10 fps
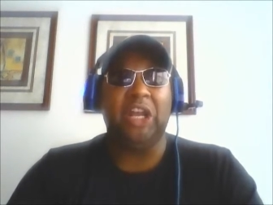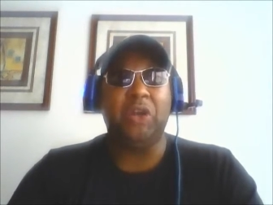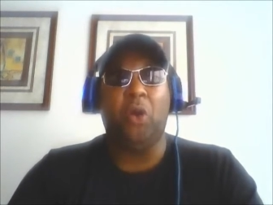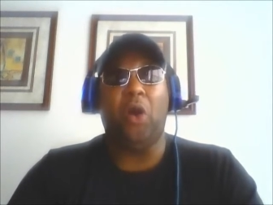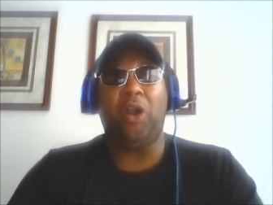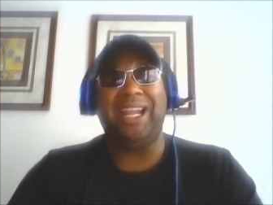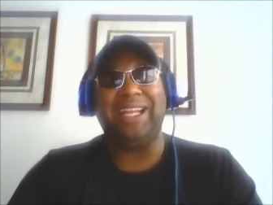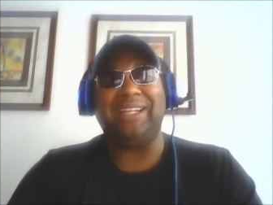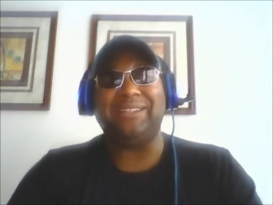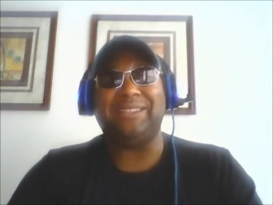New
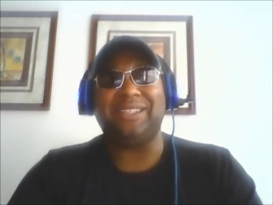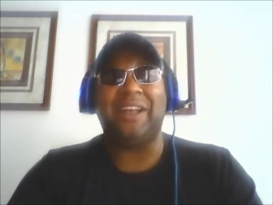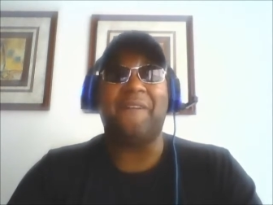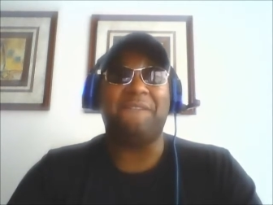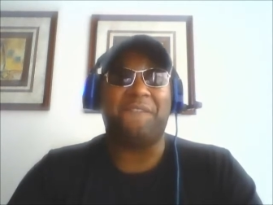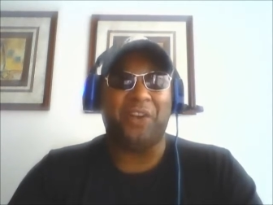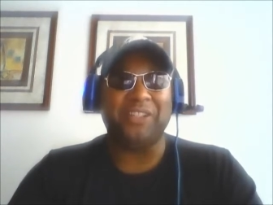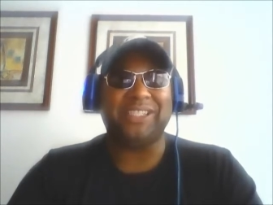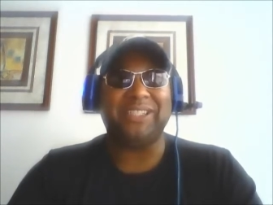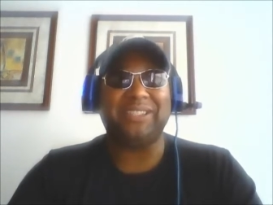Orleans
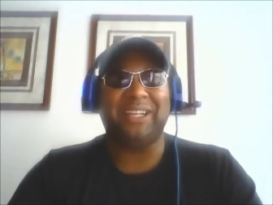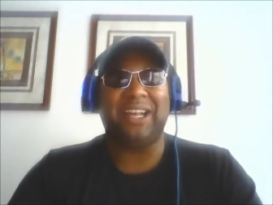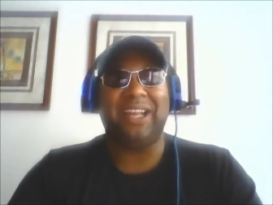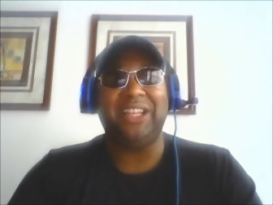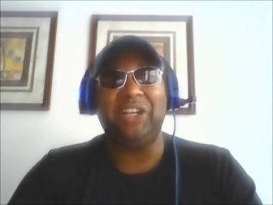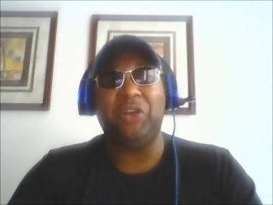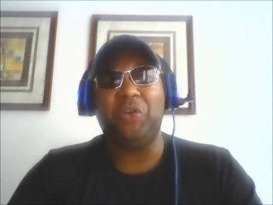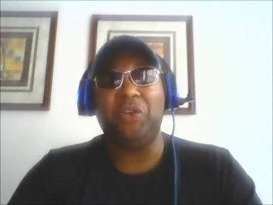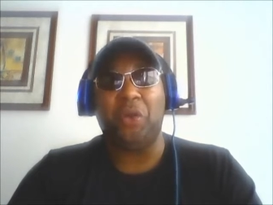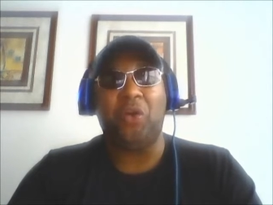versus the
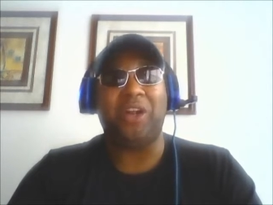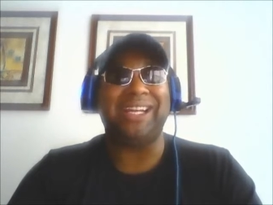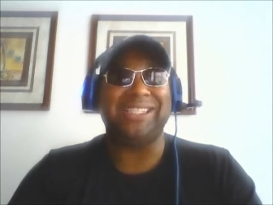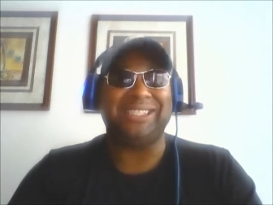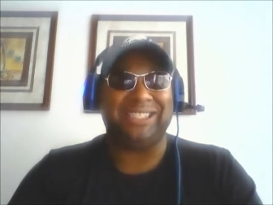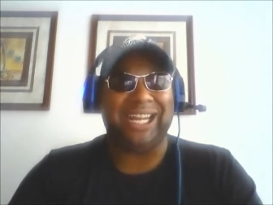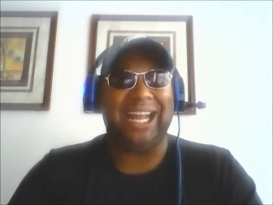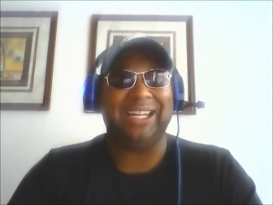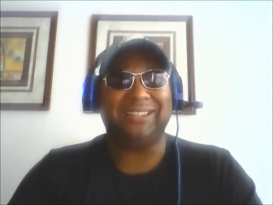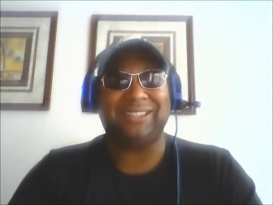New York
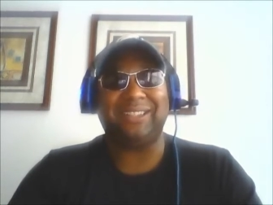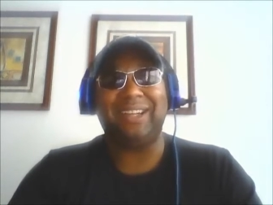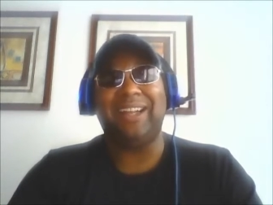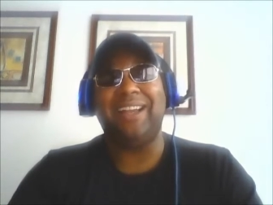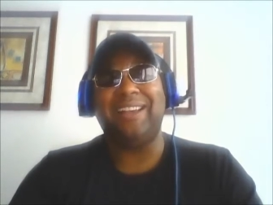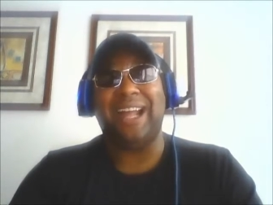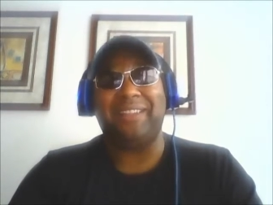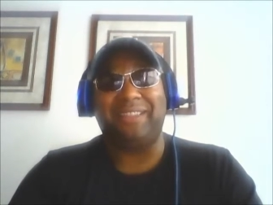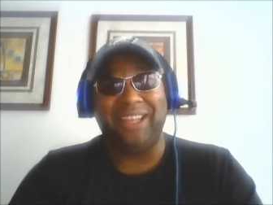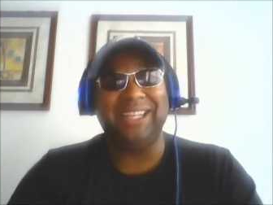Giants.
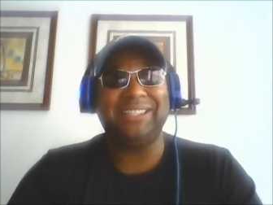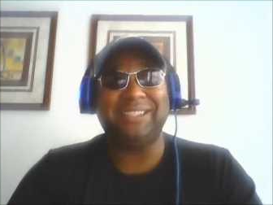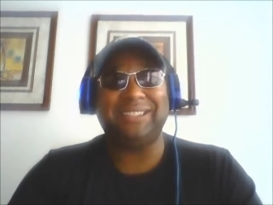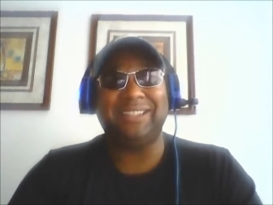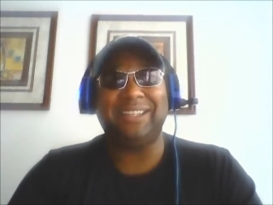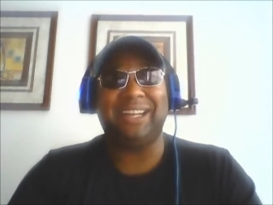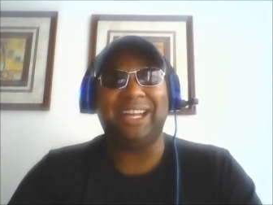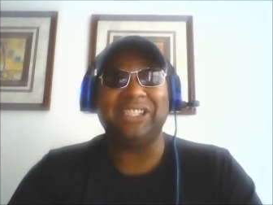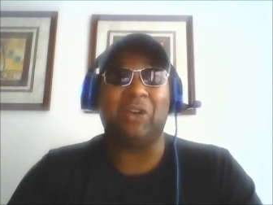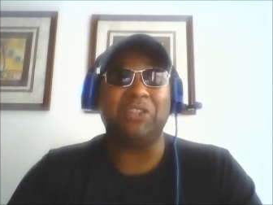Now this
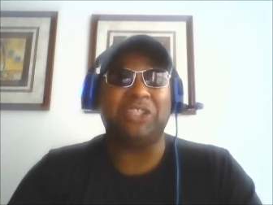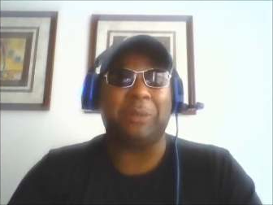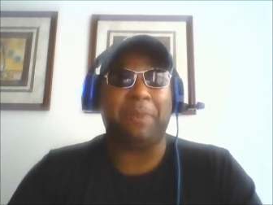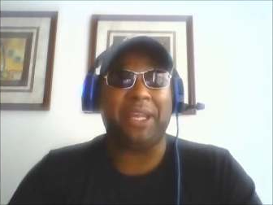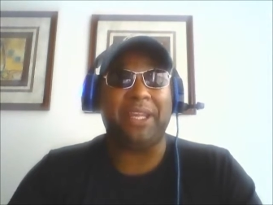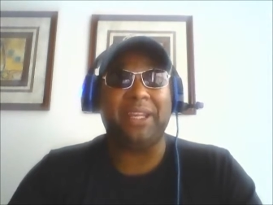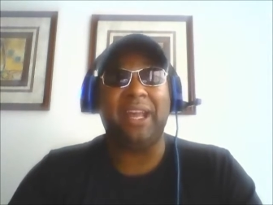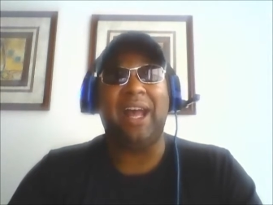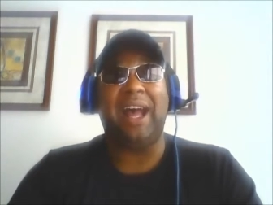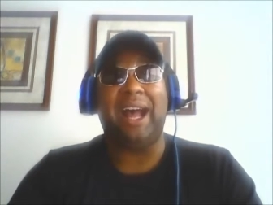is going to
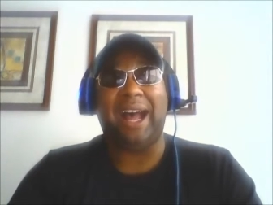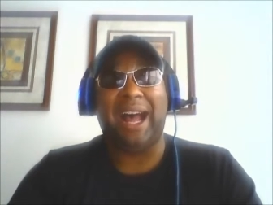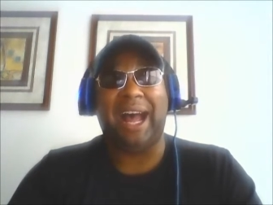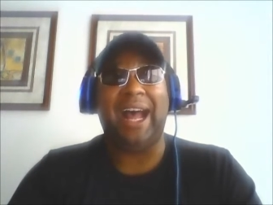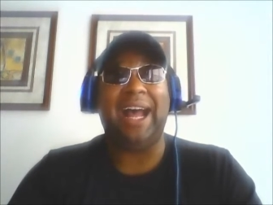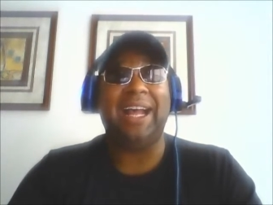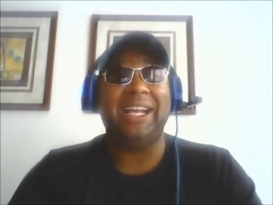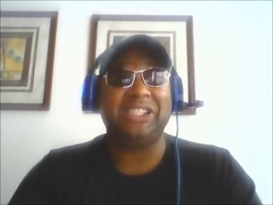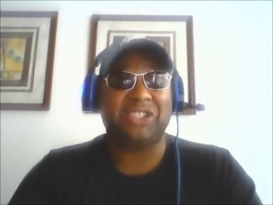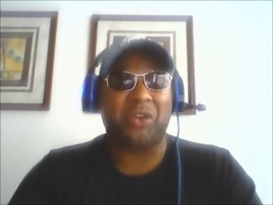be a
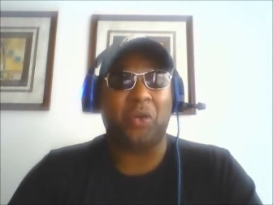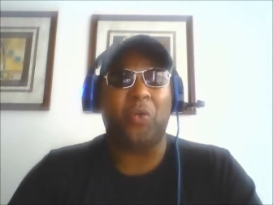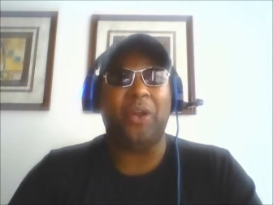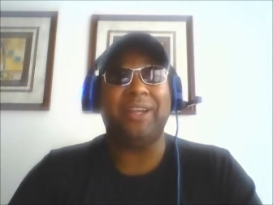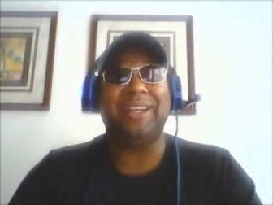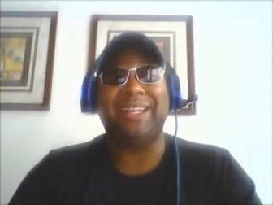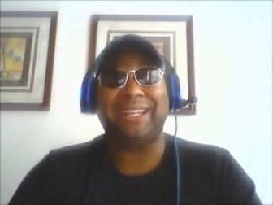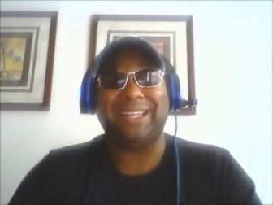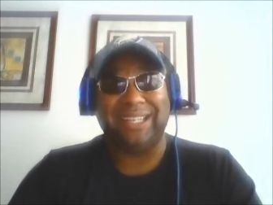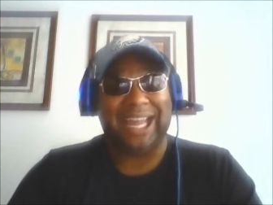high scoring
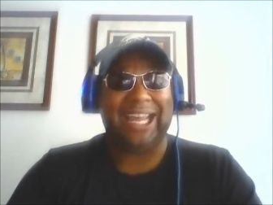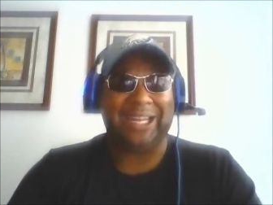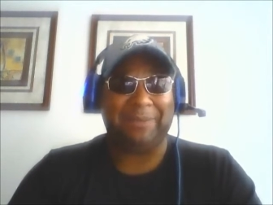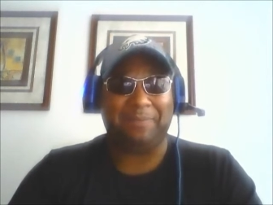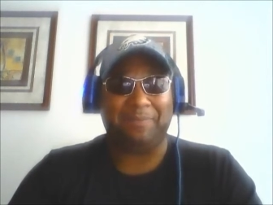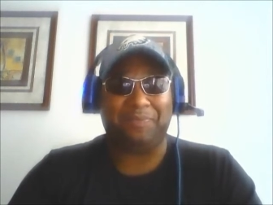game.